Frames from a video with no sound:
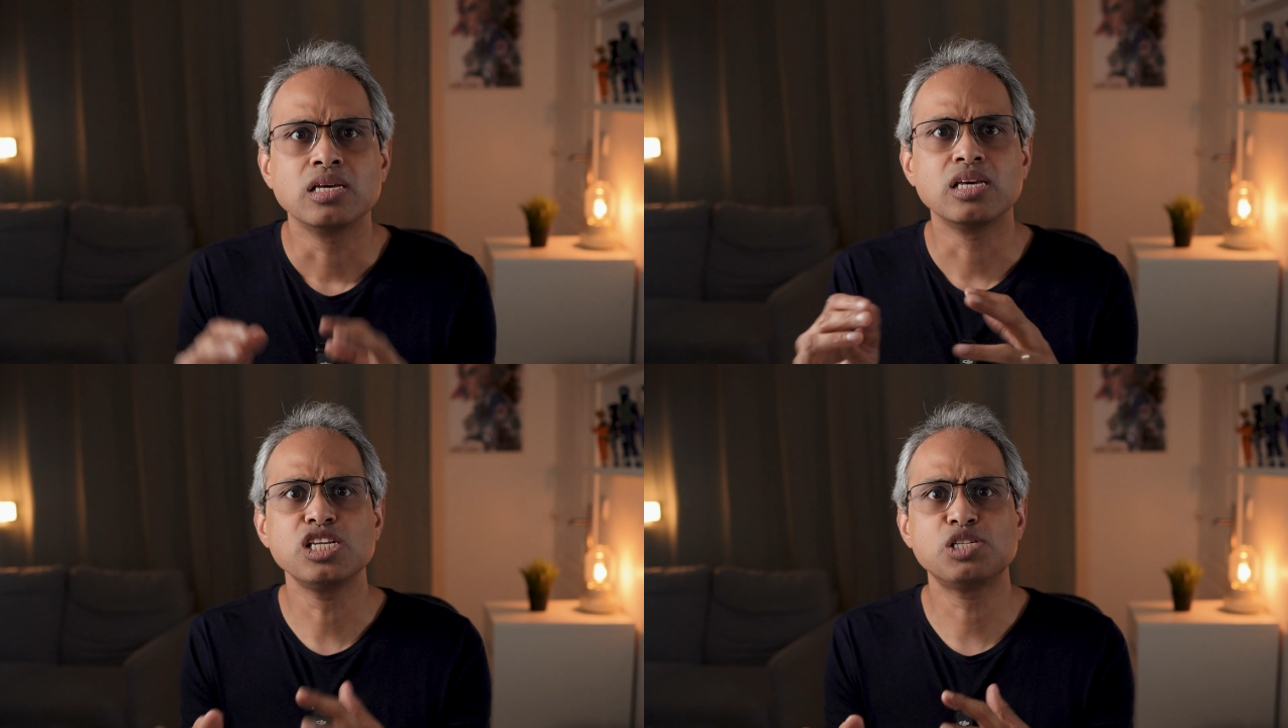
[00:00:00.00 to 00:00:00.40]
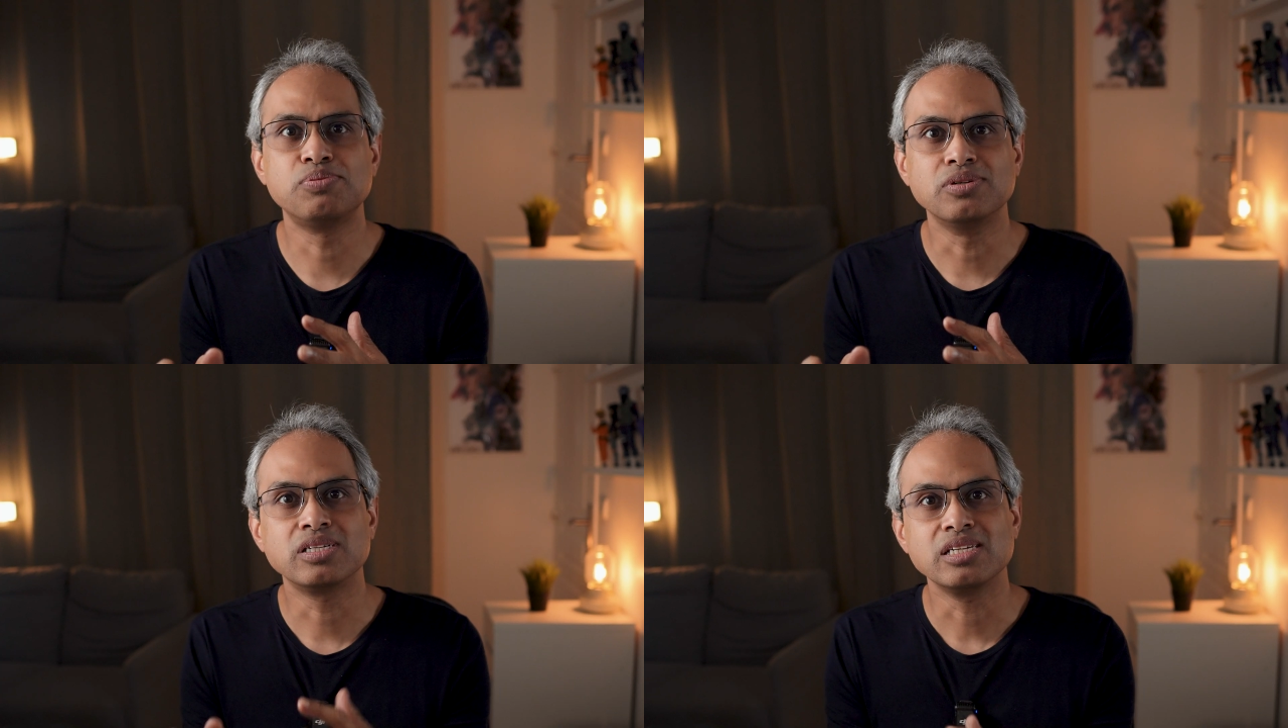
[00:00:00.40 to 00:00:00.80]
Each
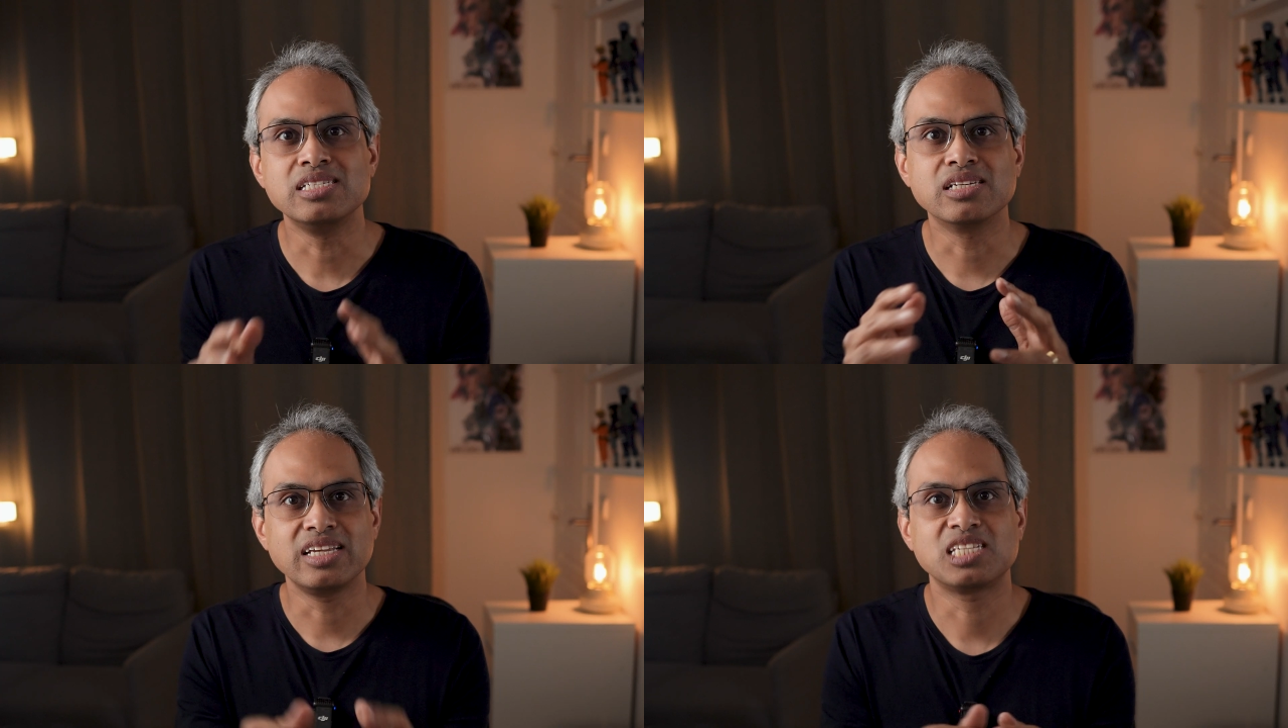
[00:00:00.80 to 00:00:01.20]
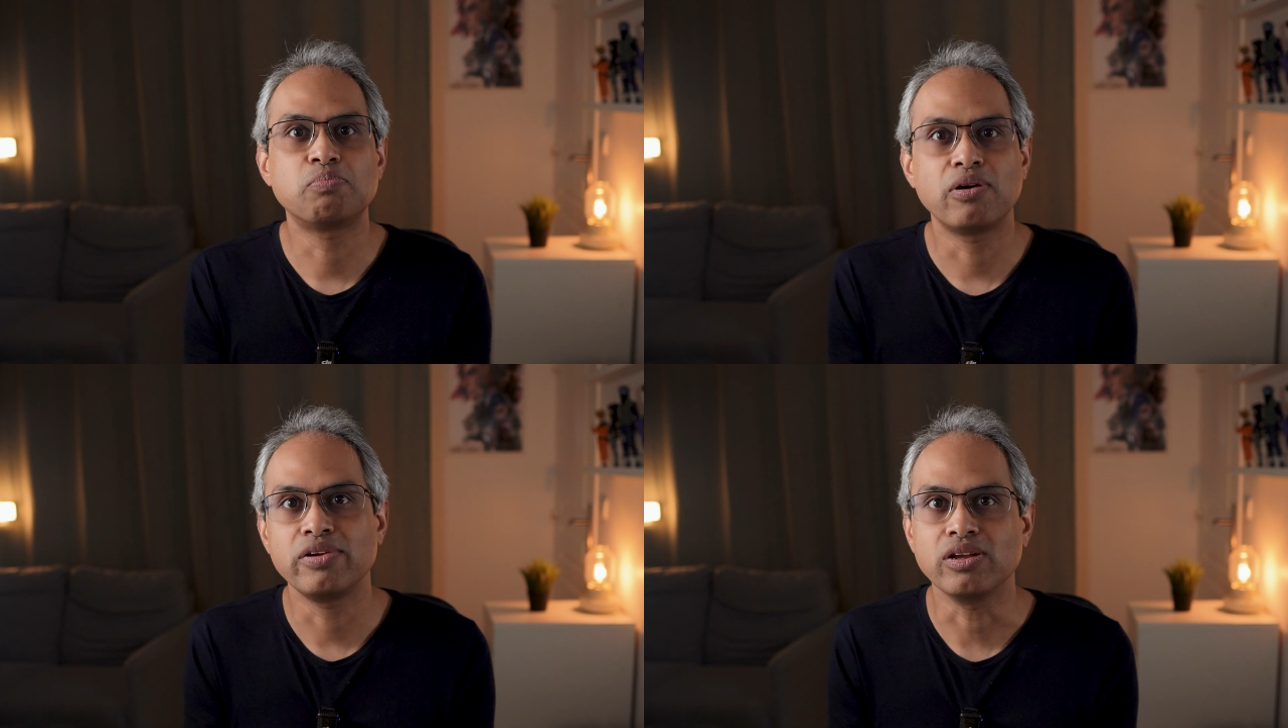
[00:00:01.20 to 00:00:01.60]
book is an
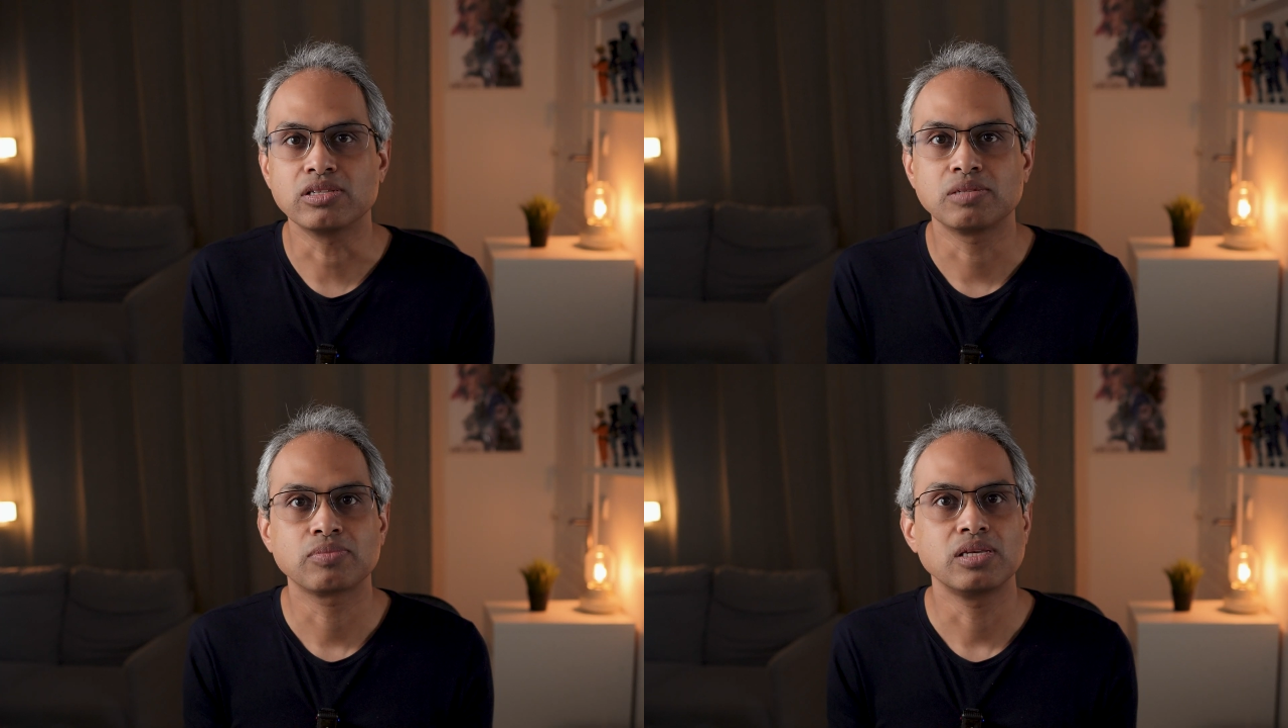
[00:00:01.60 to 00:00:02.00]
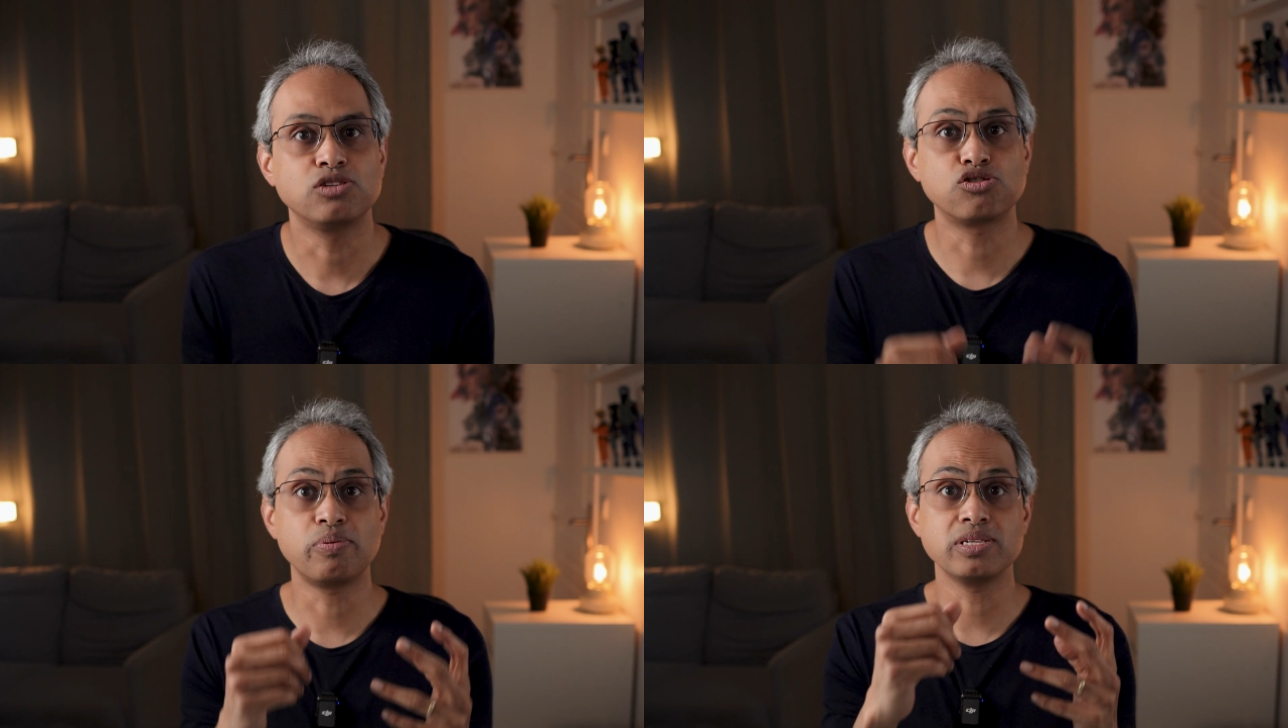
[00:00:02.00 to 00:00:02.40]
experience.
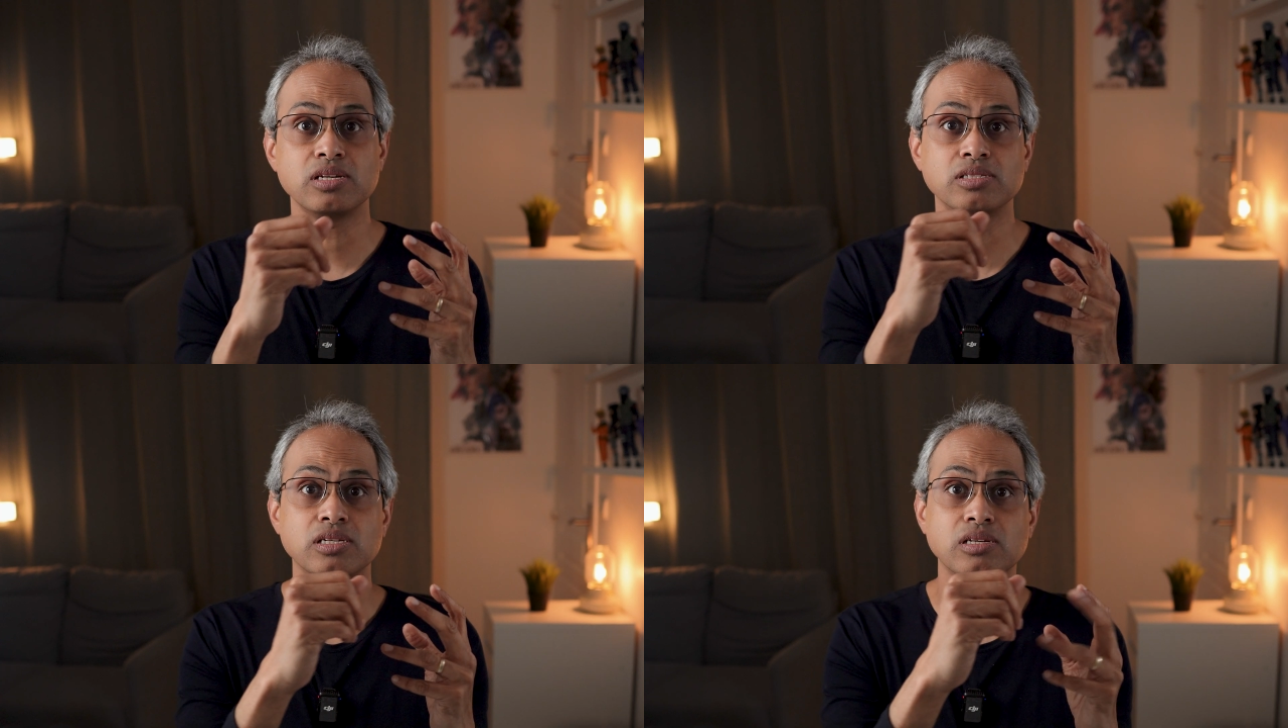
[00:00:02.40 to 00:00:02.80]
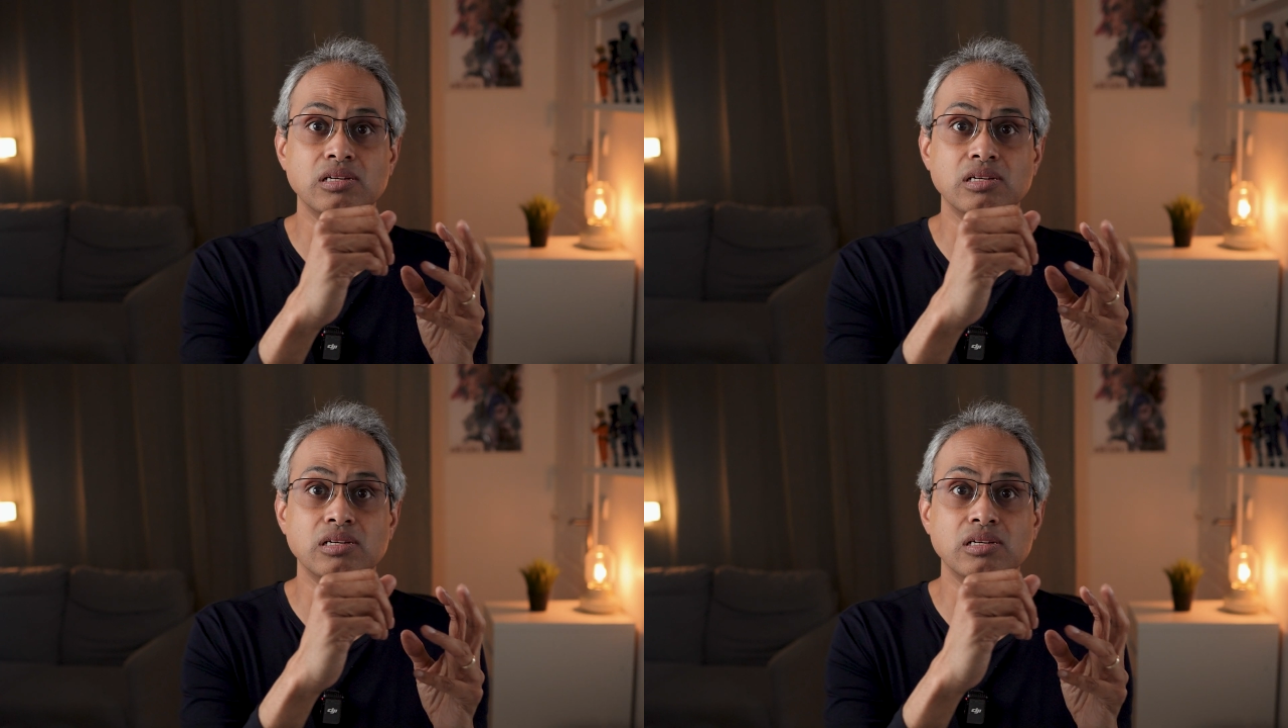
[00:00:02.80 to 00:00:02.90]
It represents